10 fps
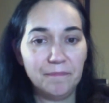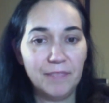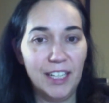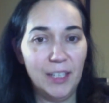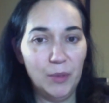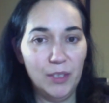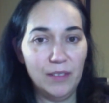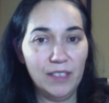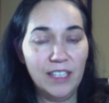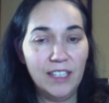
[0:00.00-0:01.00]
I
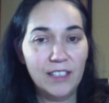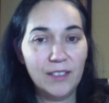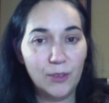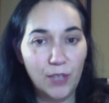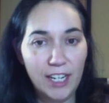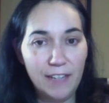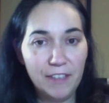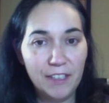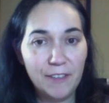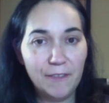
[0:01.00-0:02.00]
will strive
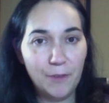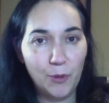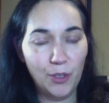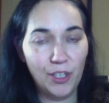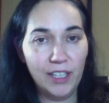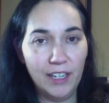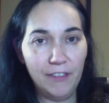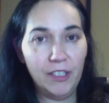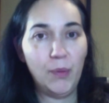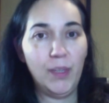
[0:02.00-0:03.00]
for
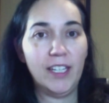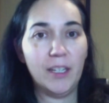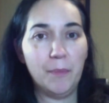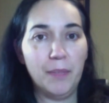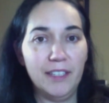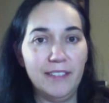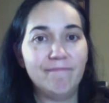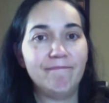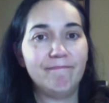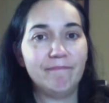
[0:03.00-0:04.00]
every week, but
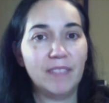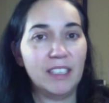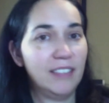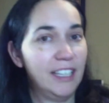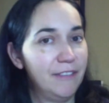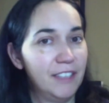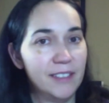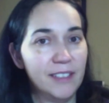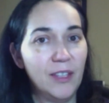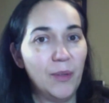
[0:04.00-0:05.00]
life
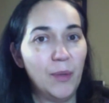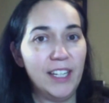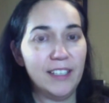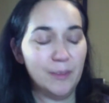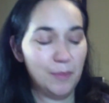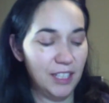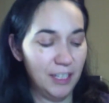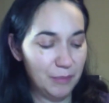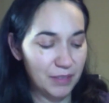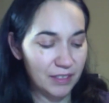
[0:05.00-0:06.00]
gets in the way
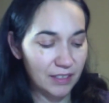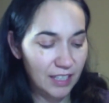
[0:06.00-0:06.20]
sometimes.